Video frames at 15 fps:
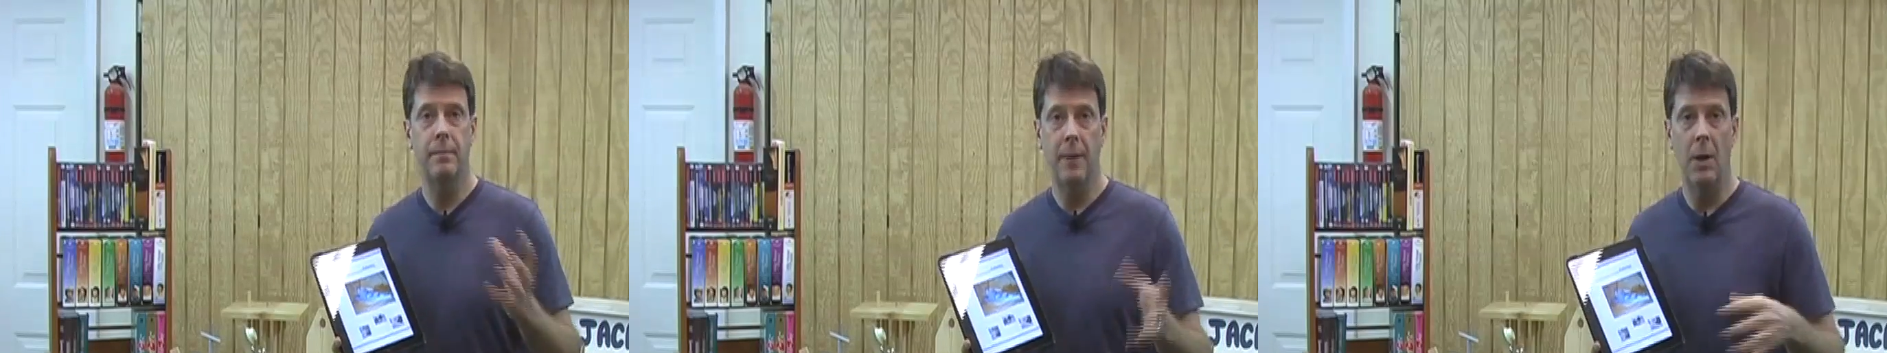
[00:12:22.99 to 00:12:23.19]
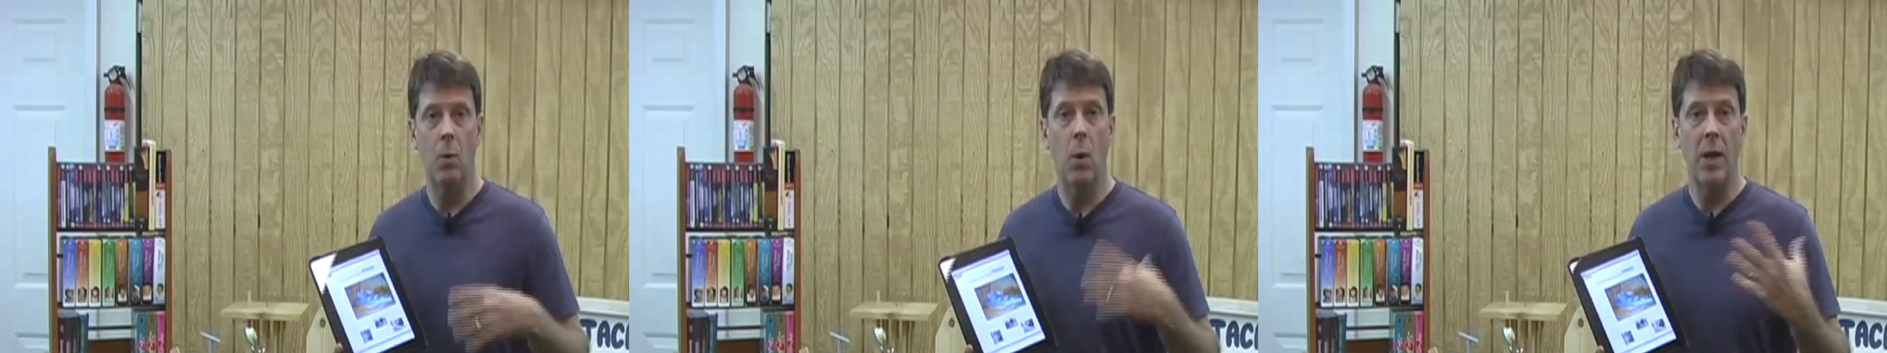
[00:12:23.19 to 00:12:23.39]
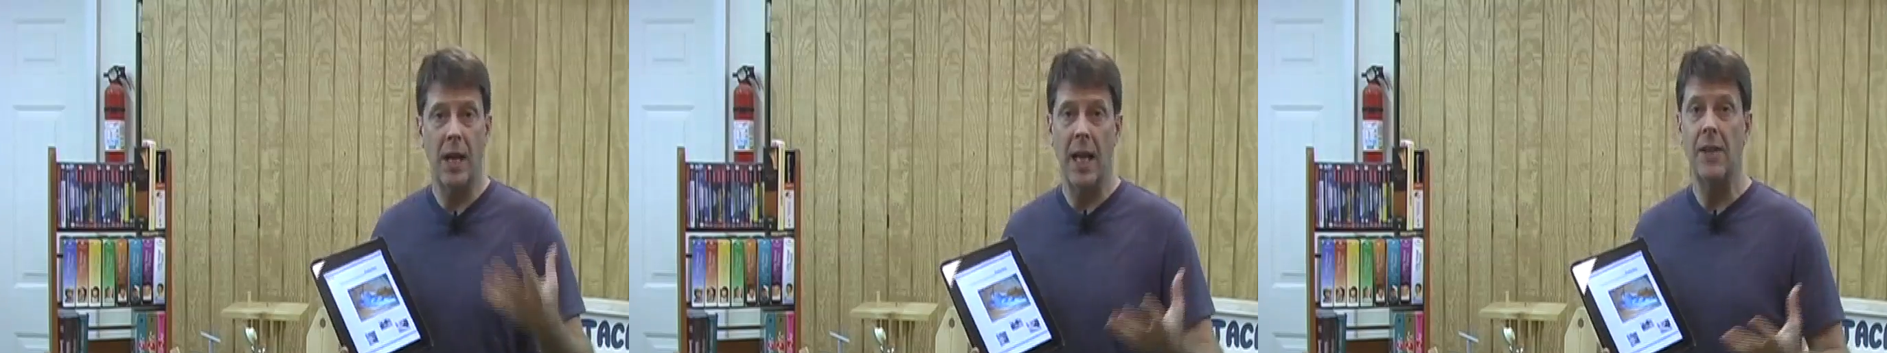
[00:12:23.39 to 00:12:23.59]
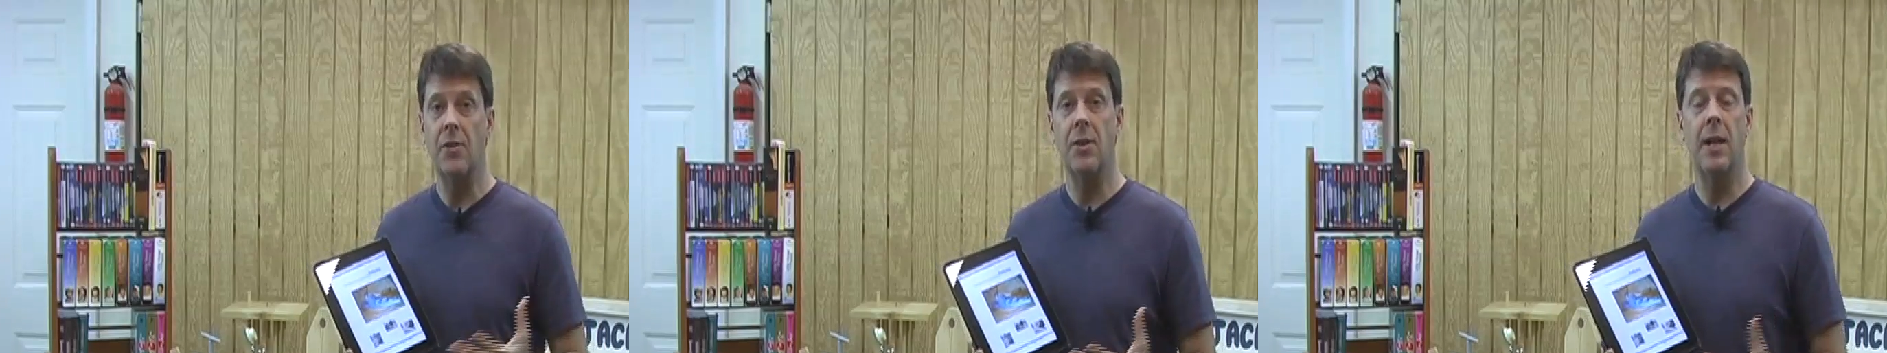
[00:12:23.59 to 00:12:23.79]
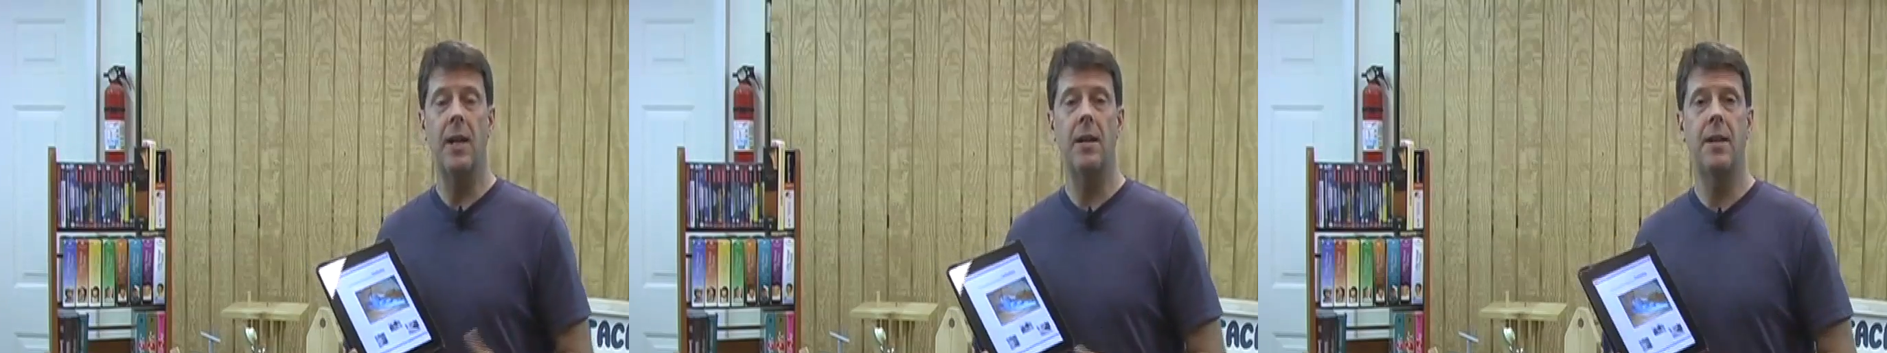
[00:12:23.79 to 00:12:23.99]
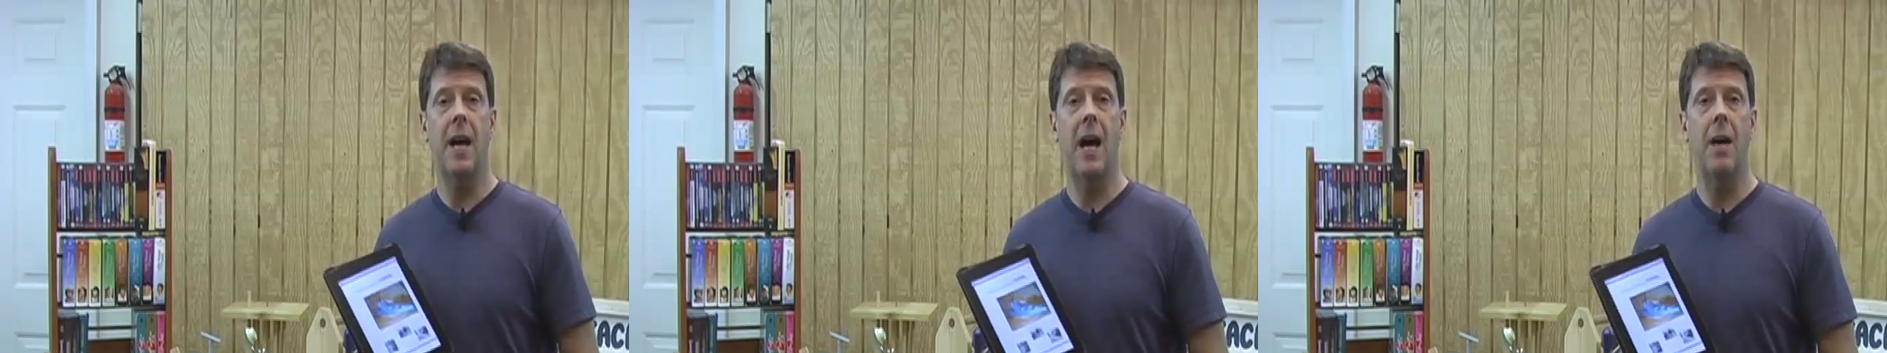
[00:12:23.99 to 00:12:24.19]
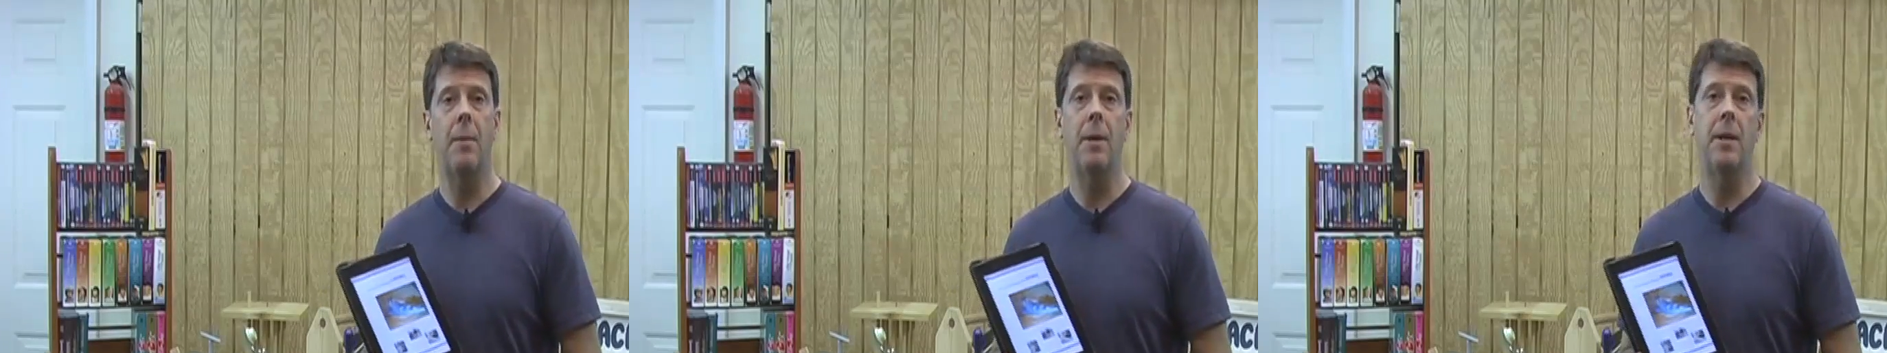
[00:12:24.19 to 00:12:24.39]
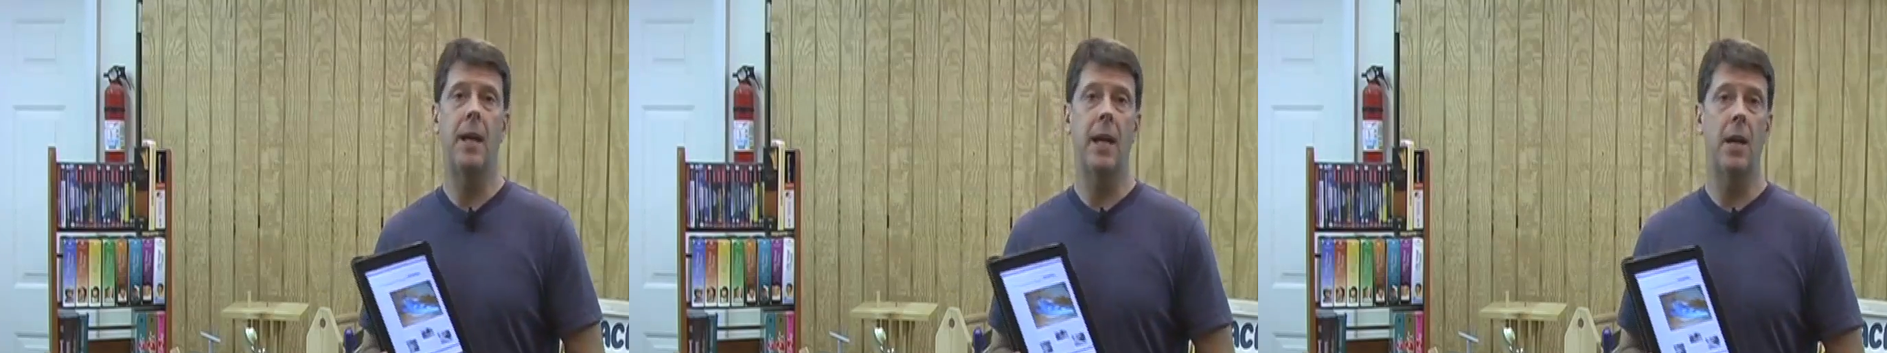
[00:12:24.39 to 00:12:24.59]
one lesson at a time
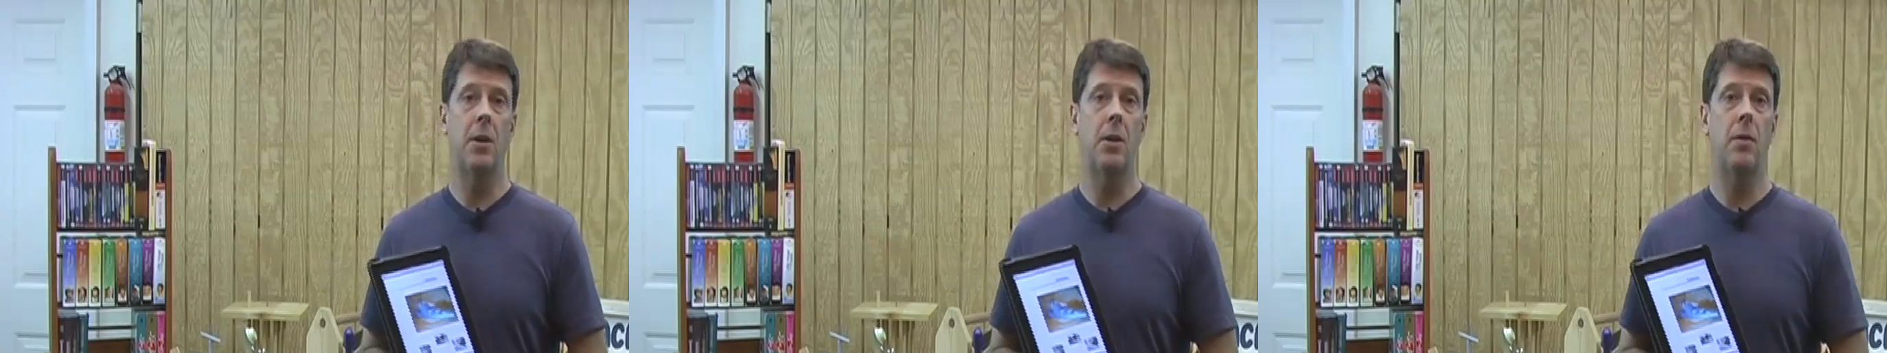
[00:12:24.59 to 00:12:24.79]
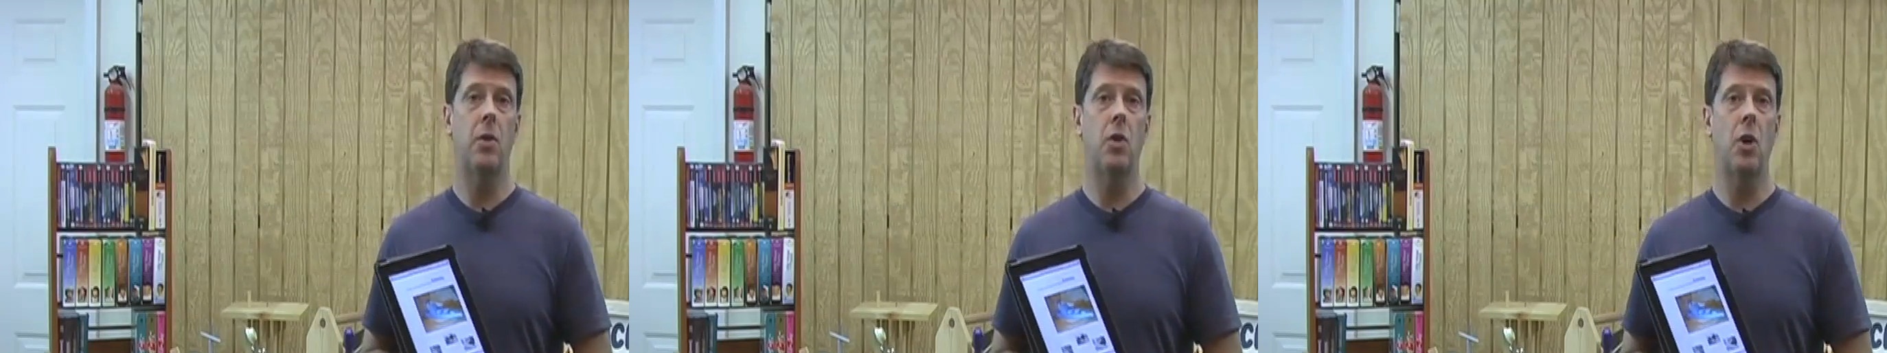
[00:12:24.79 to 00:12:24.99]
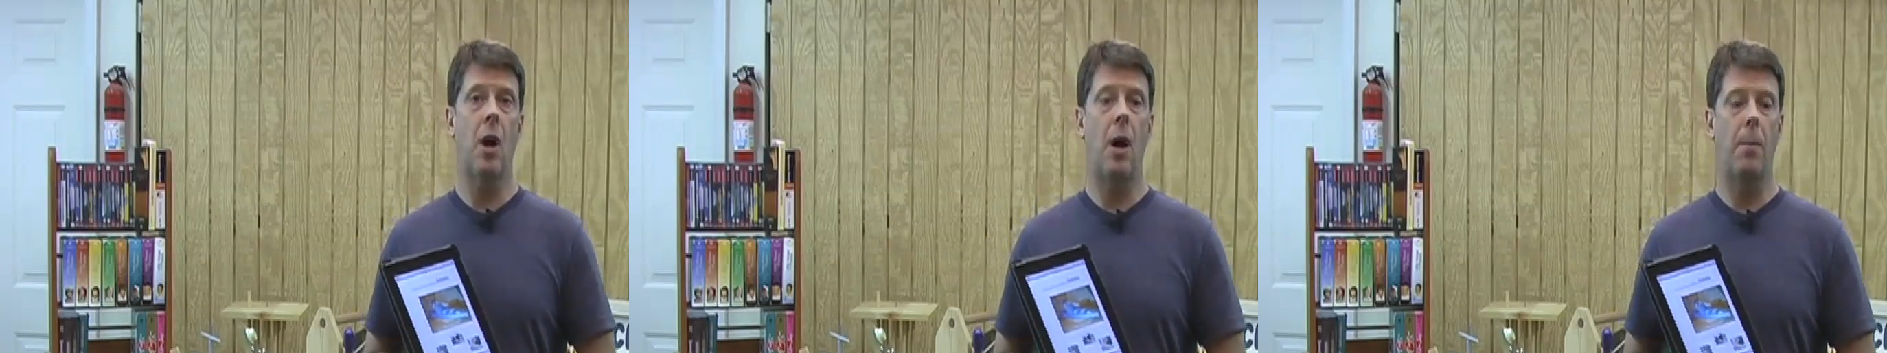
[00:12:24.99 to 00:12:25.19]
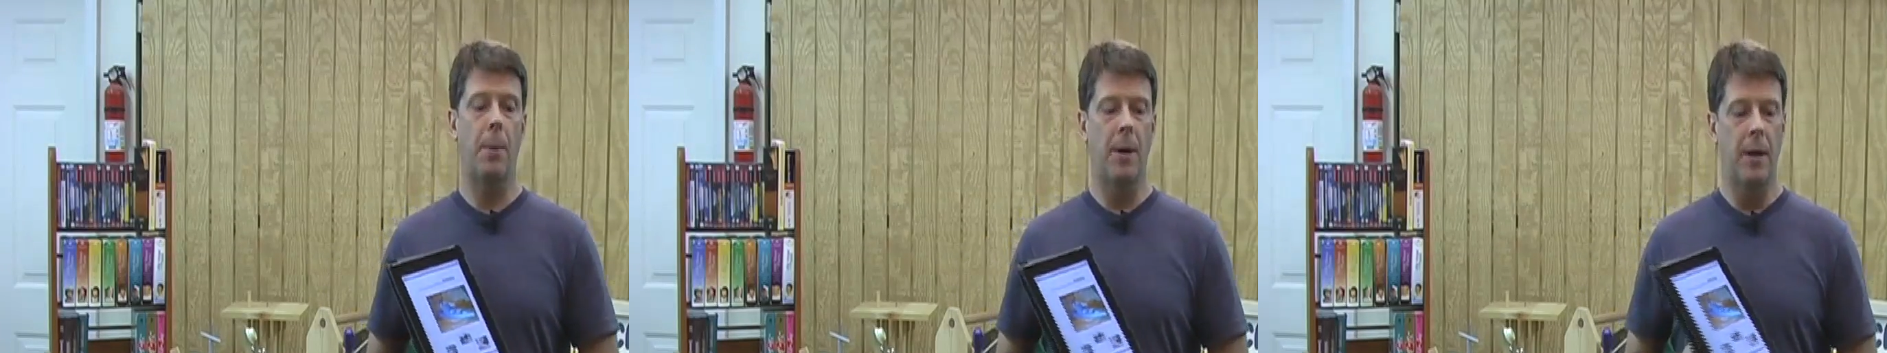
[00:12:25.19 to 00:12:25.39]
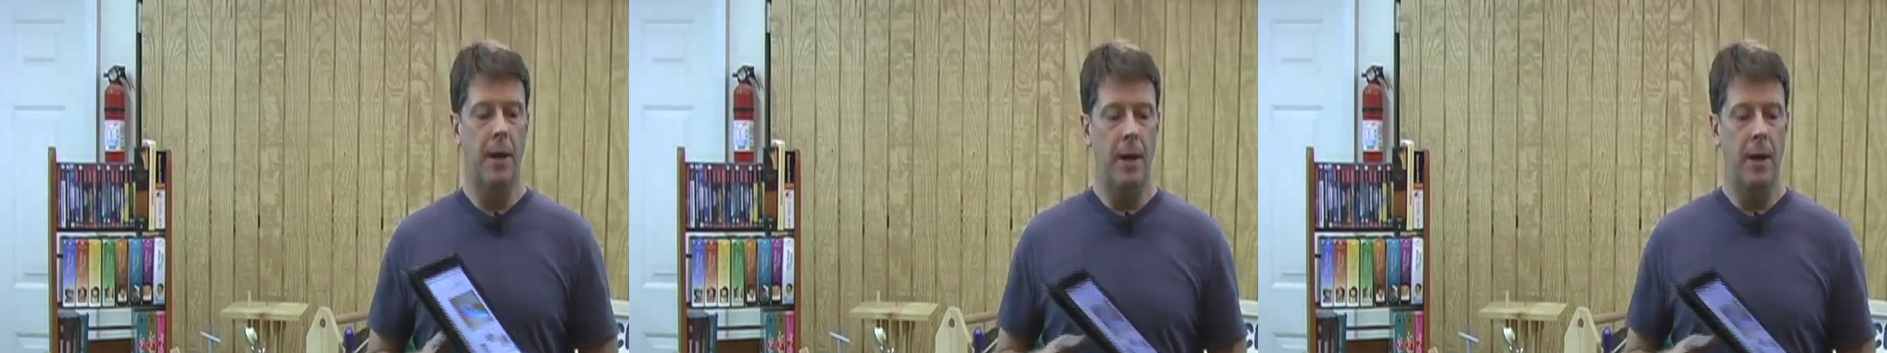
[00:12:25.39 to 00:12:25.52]
and take it to the shop